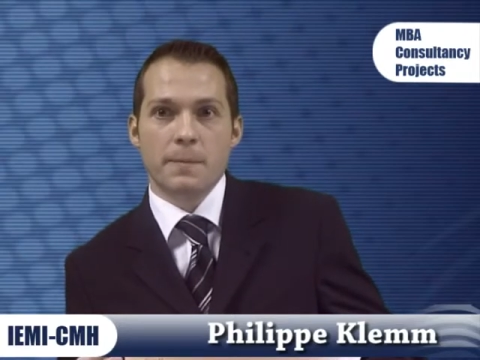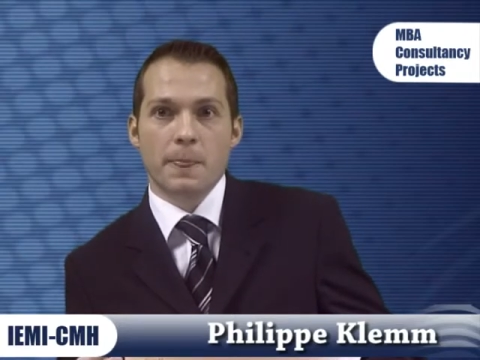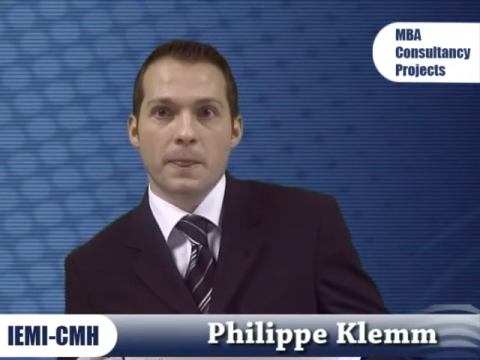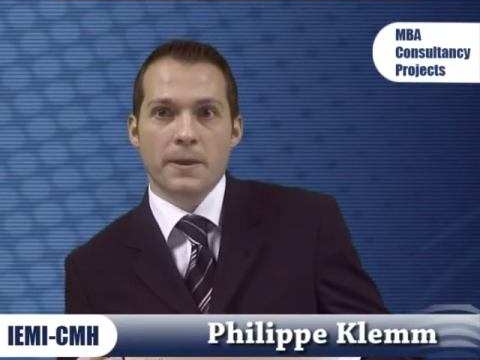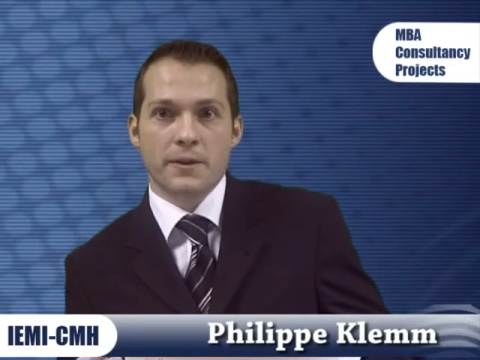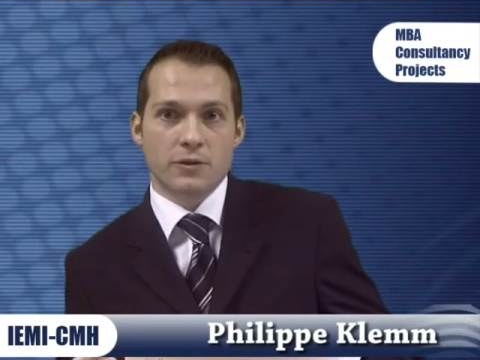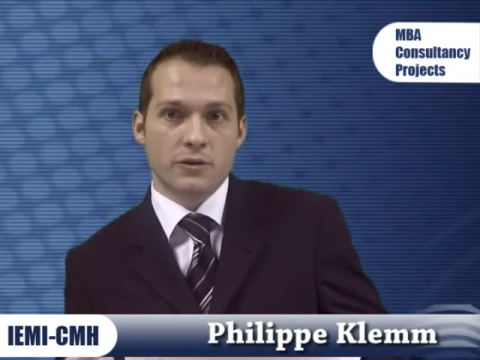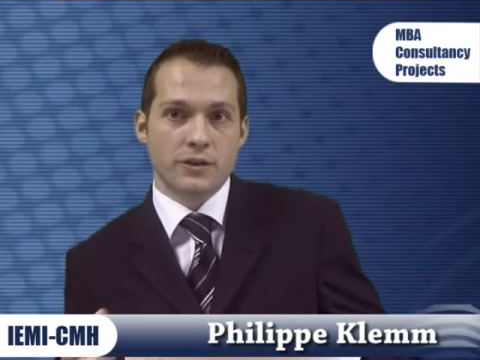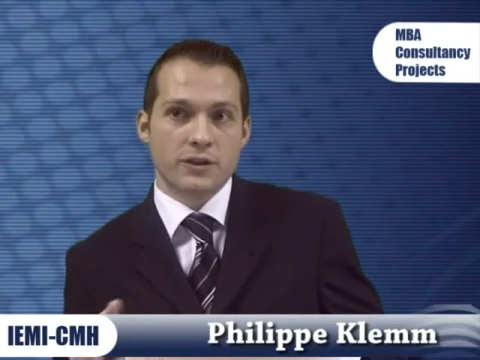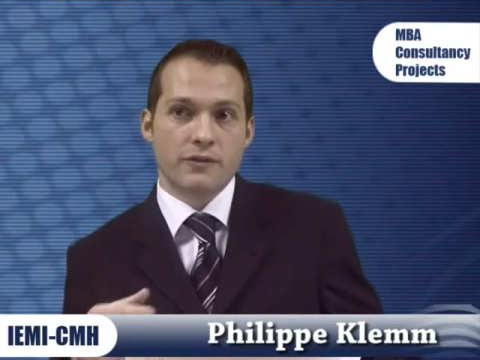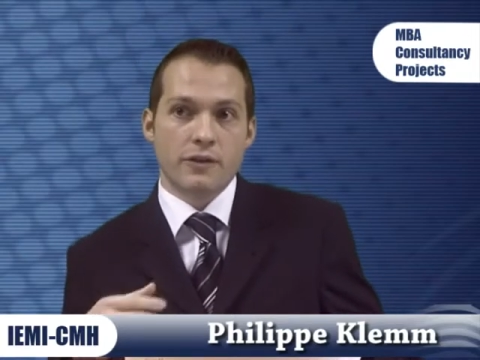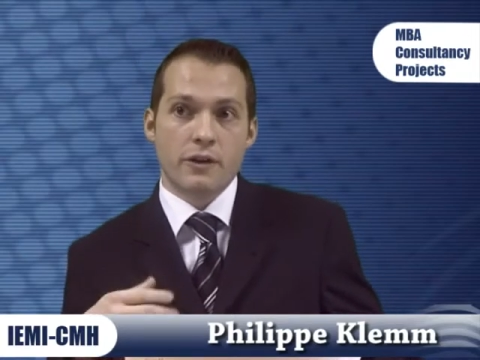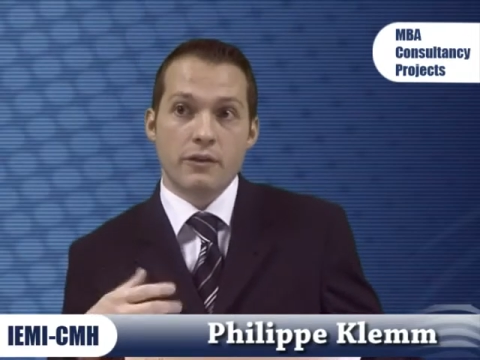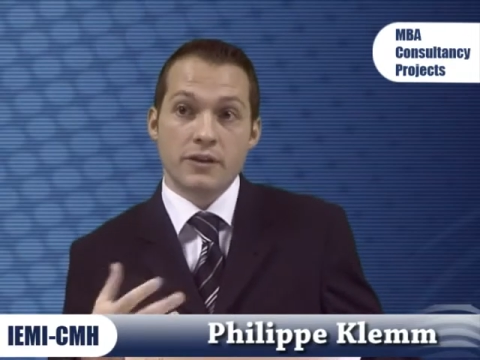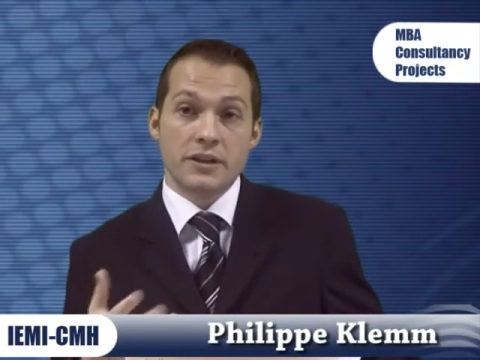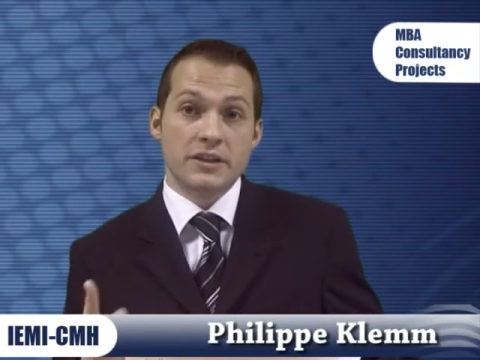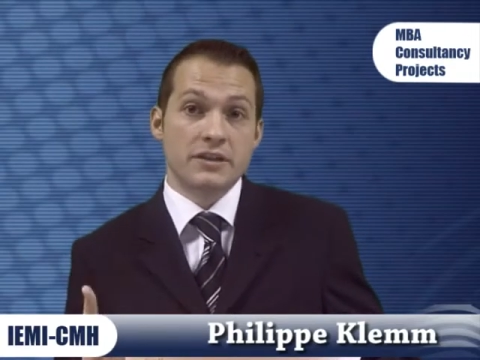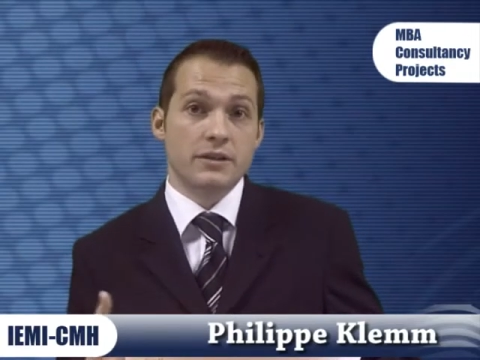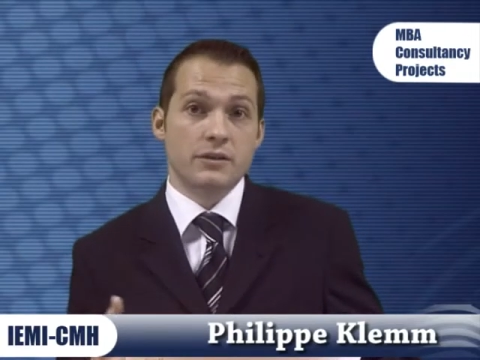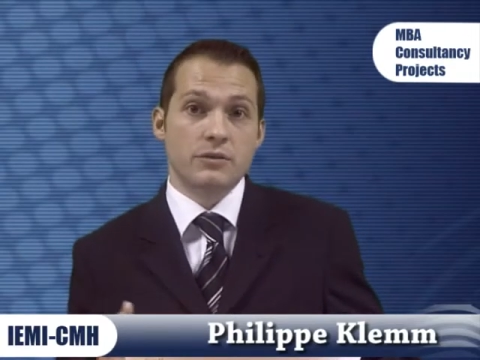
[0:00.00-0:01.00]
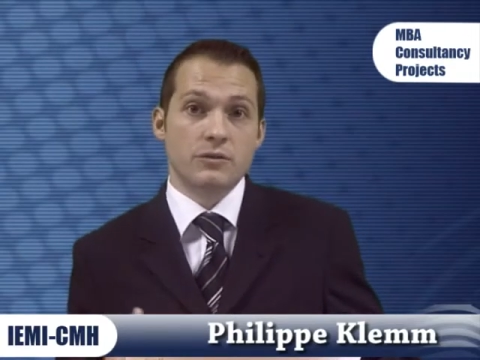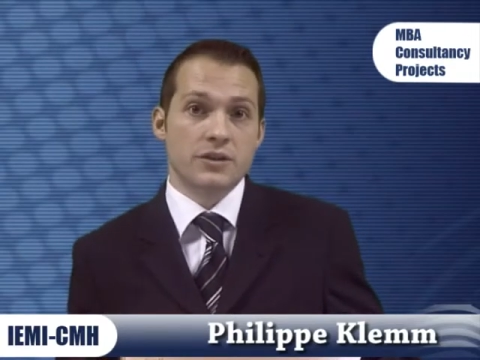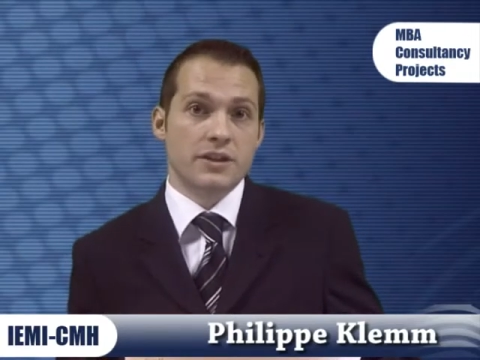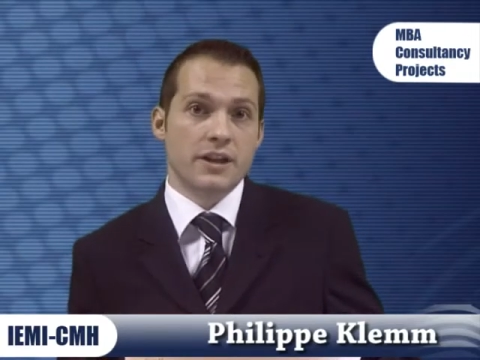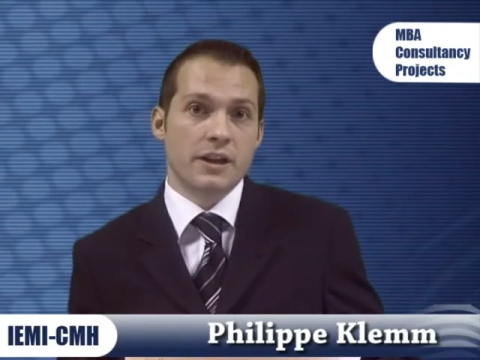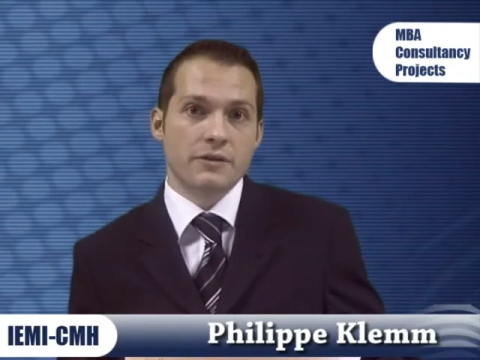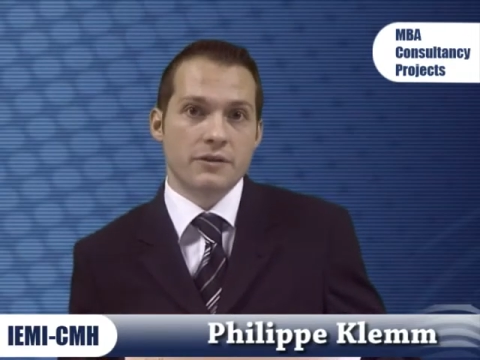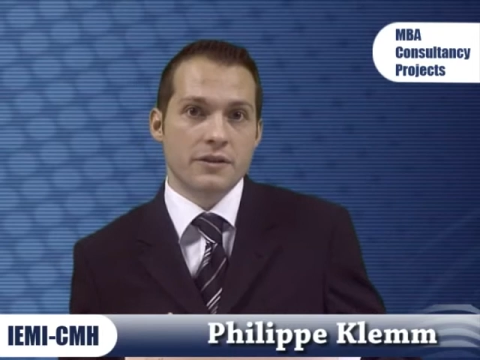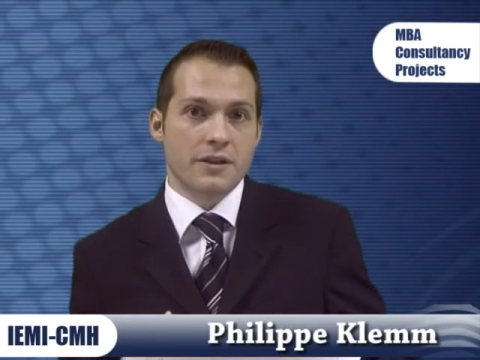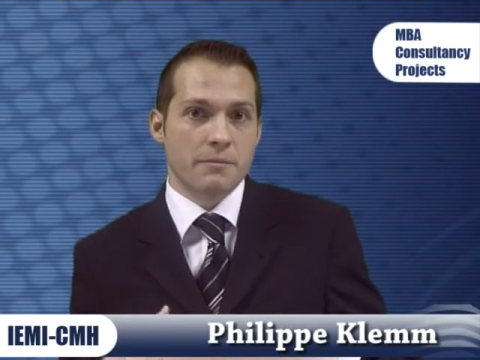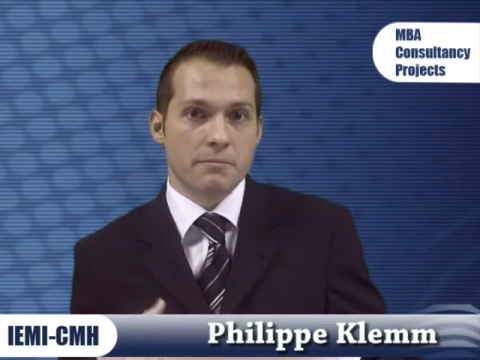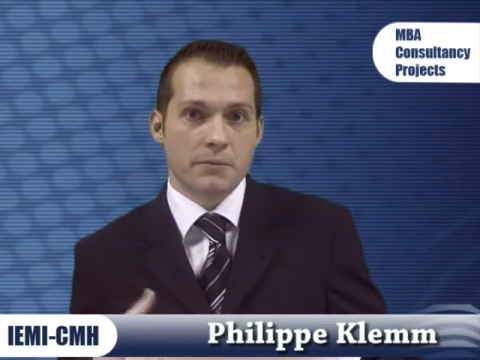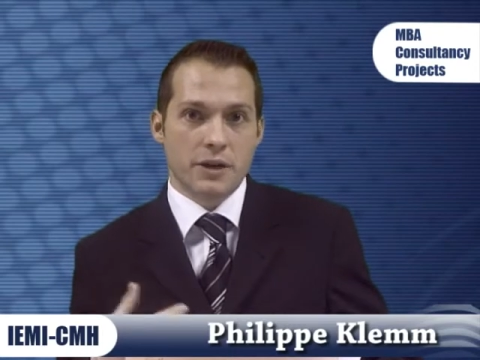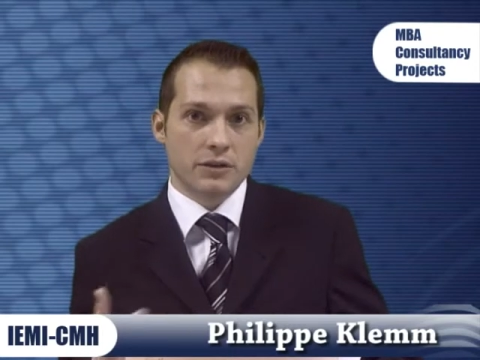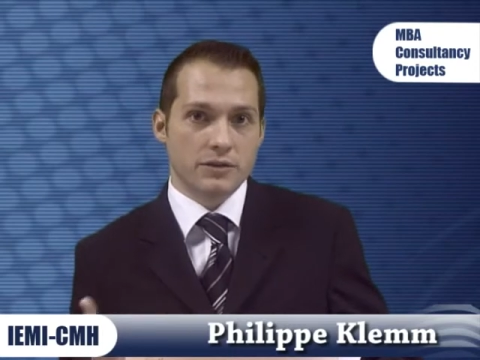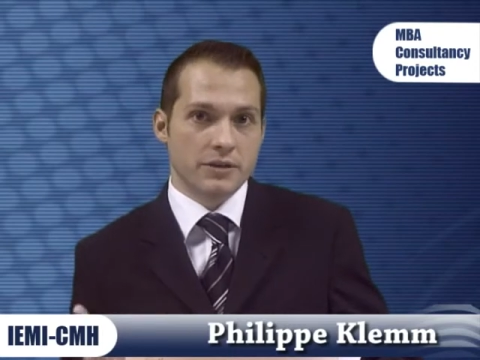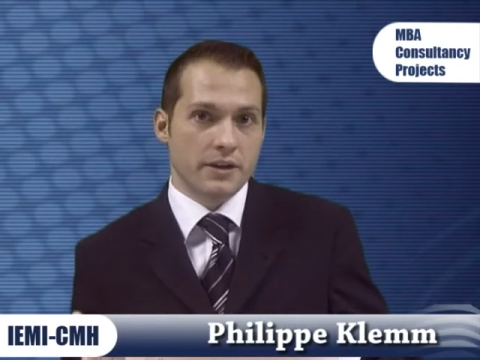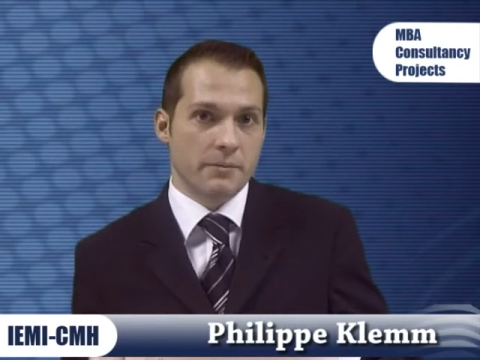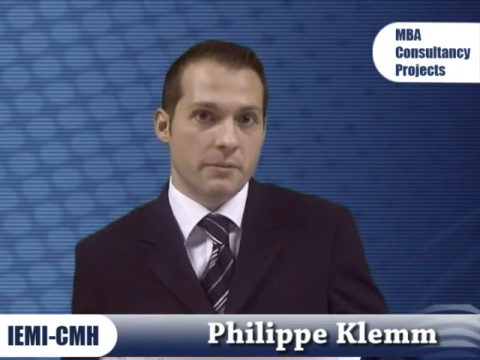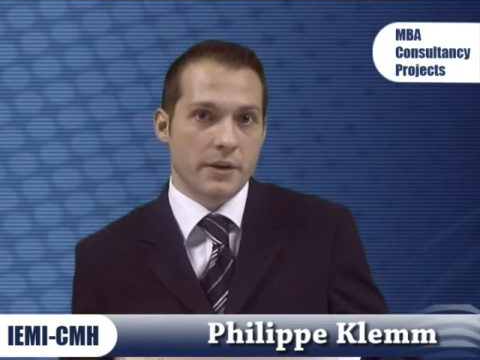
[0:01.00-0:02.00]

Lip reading: So it's very easy to sell to them because they